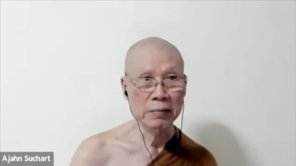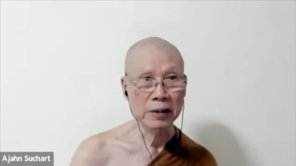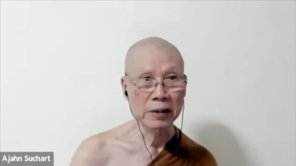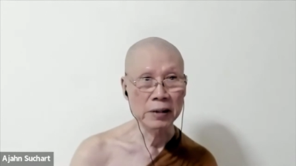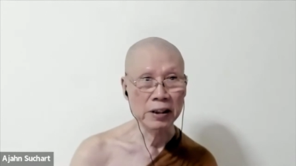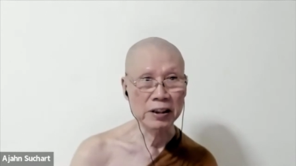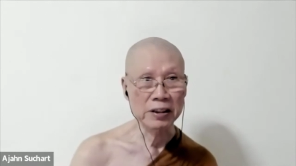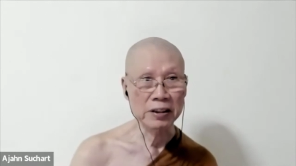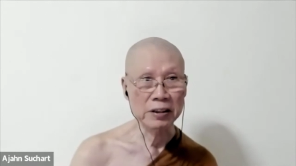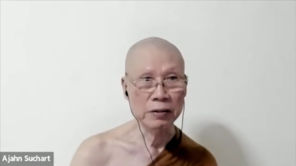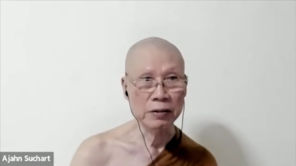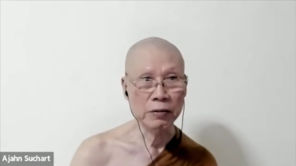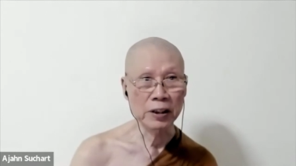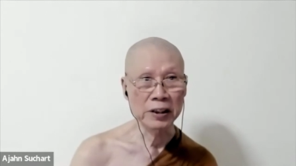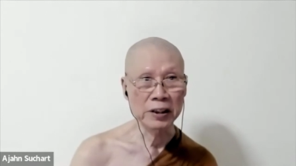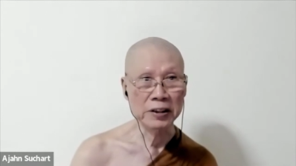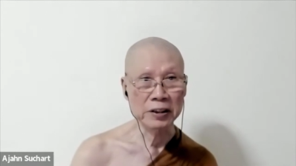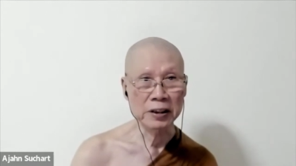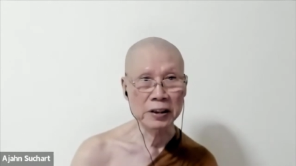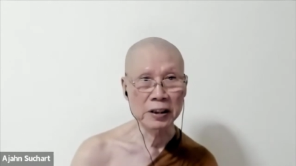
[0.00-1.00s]
because you
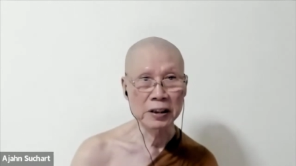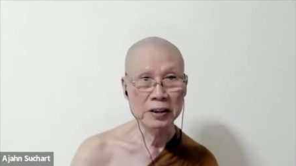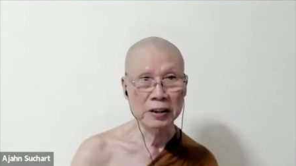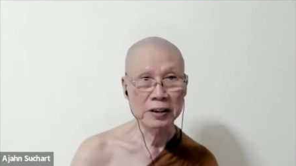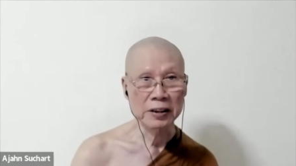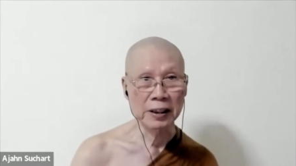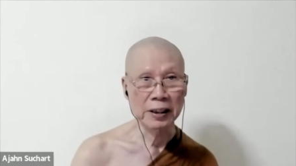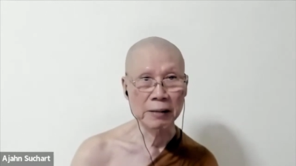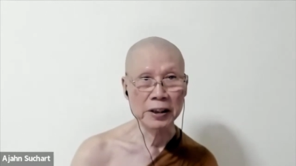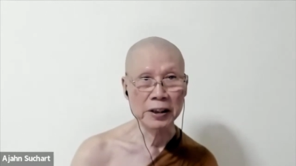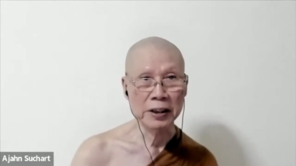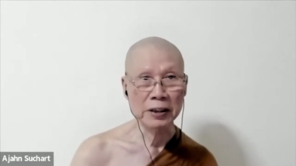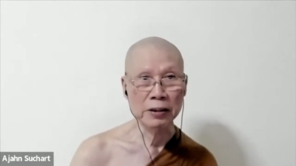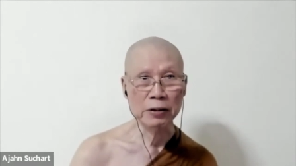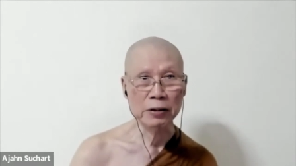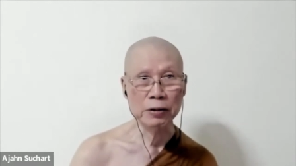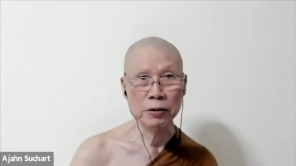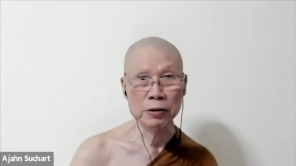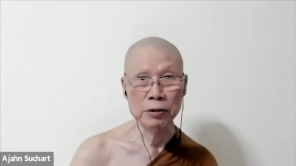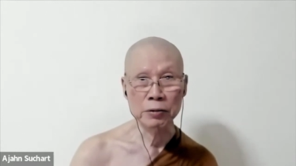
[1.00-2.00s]
want something
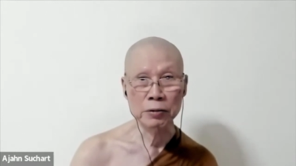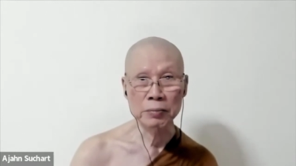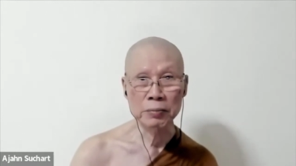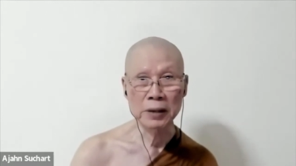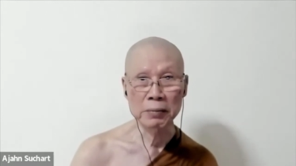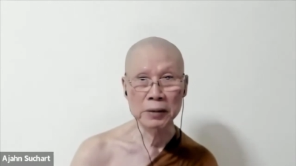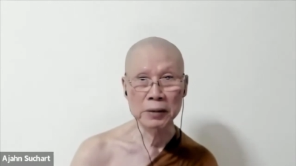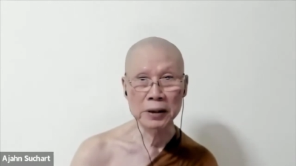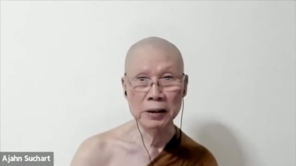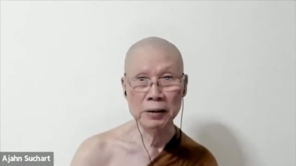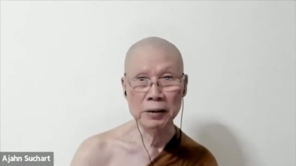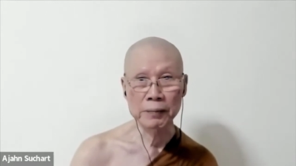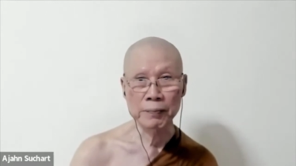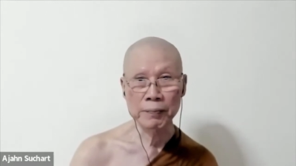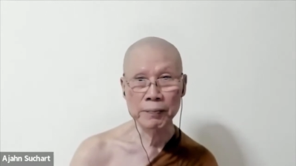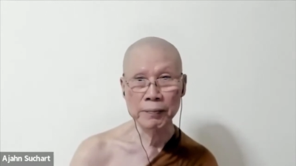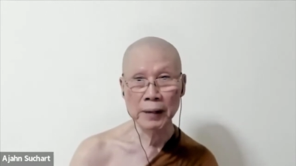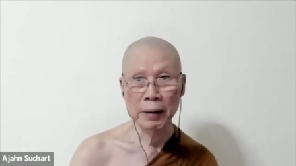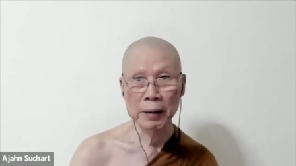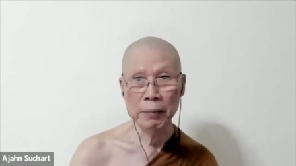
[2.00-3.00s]
to maybe
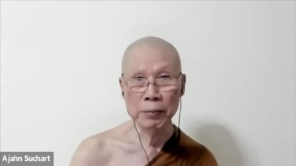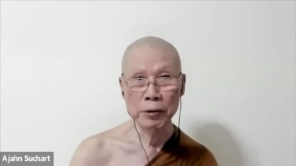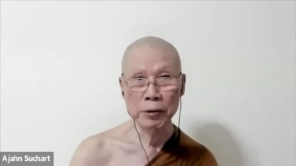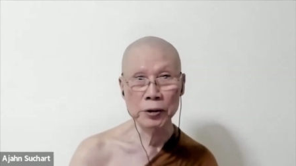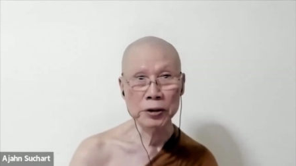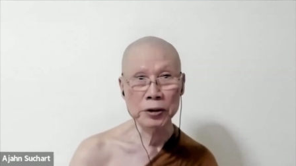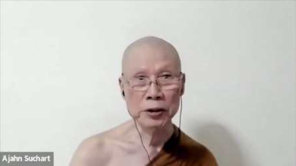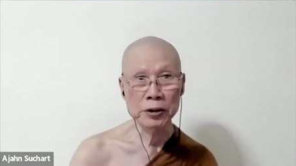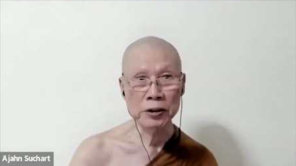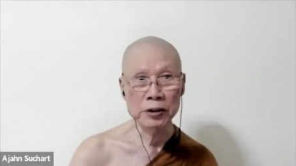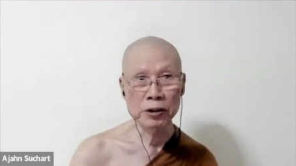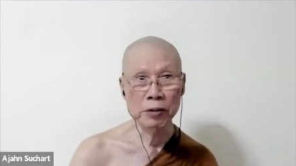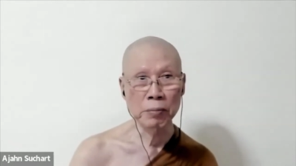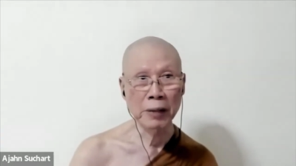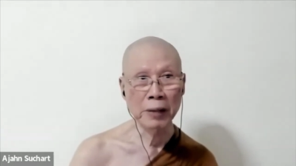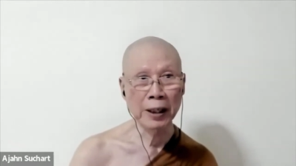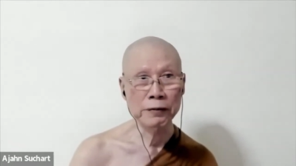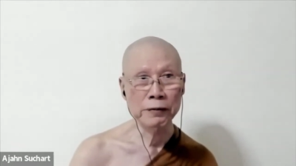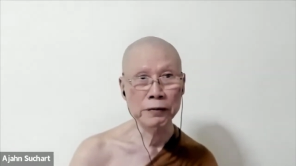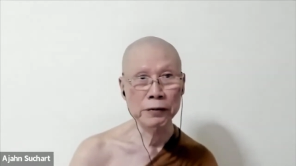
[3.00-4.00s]
push your
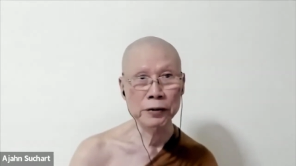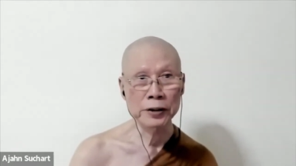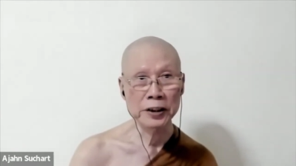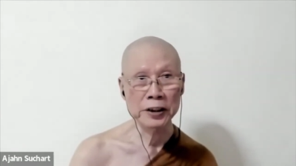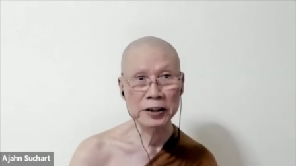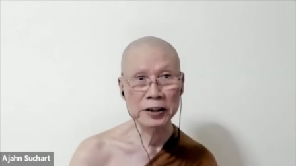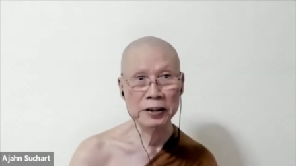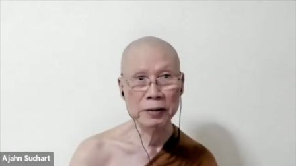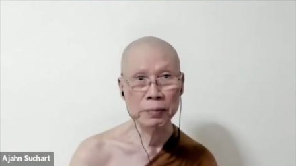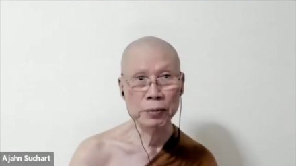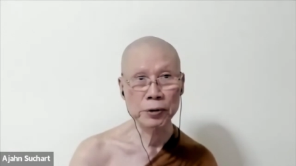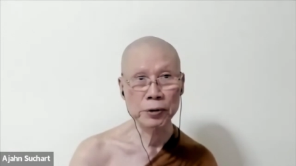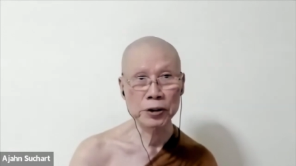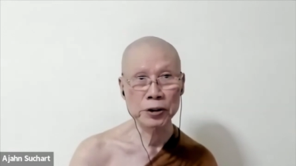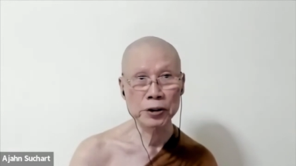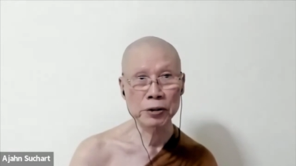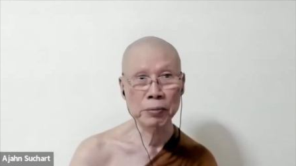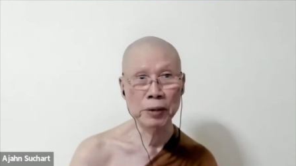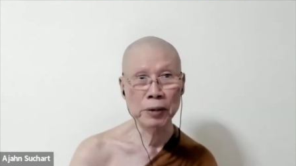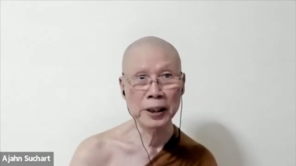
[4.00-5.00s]
mindfulness,
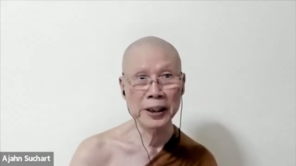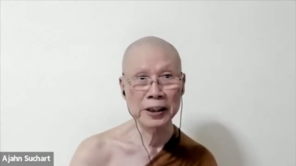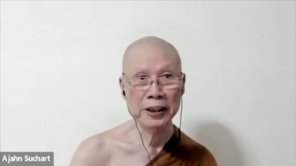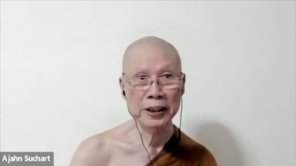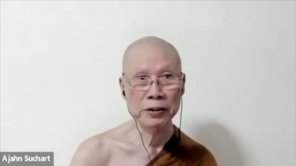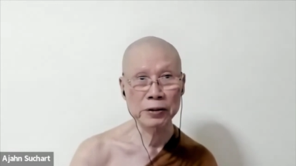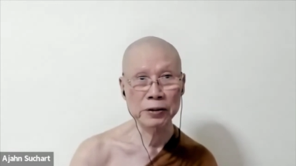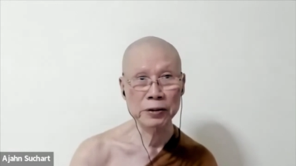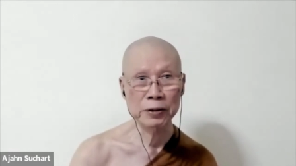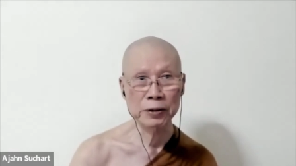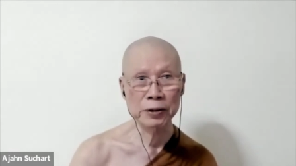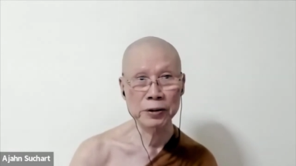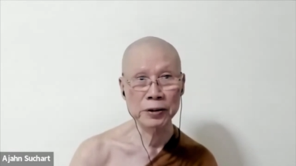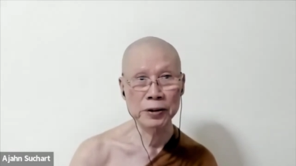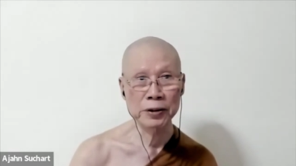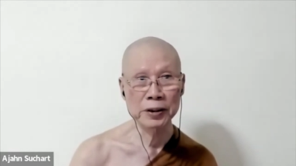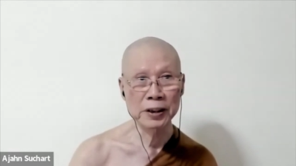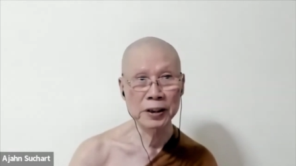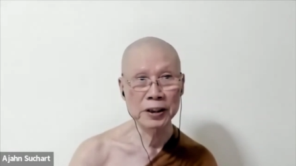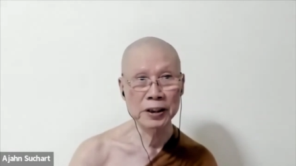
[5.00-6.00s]
push your mind to
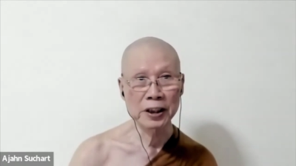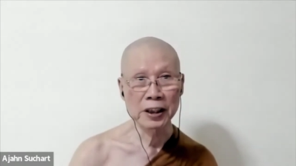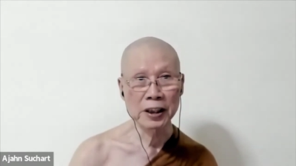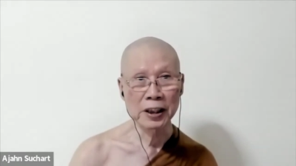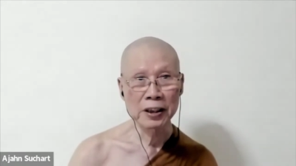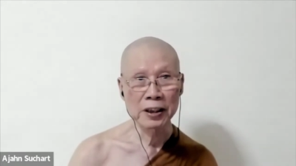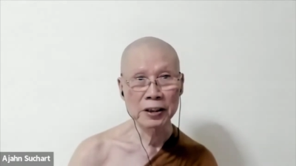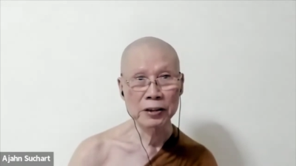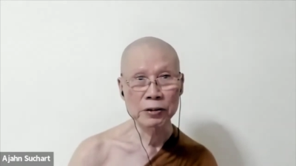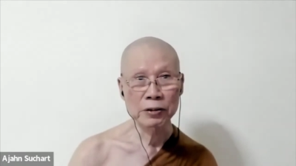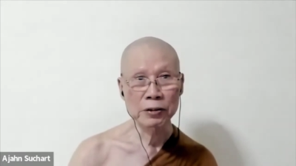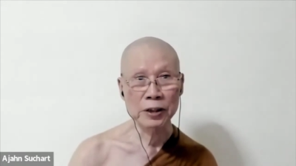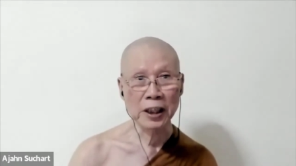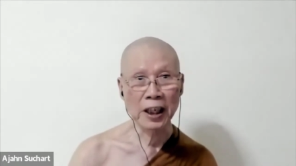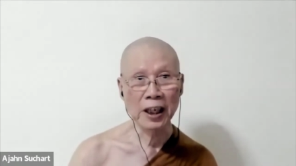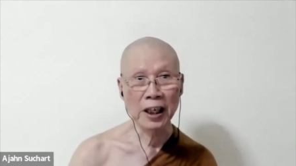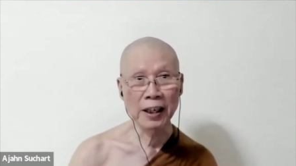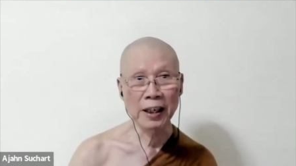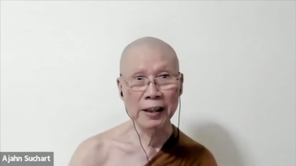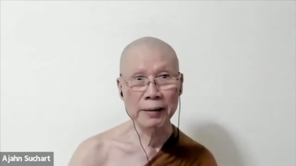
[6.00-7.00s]
to
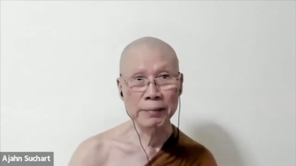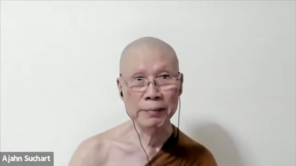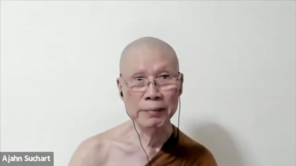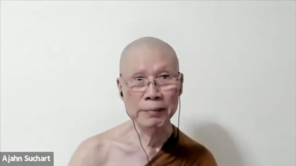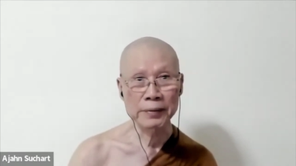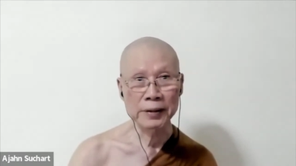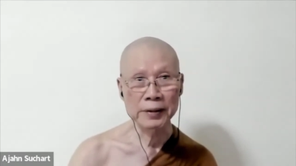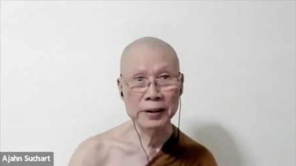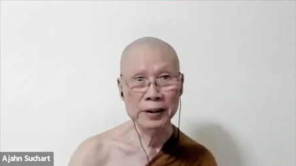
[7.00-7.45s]
calm.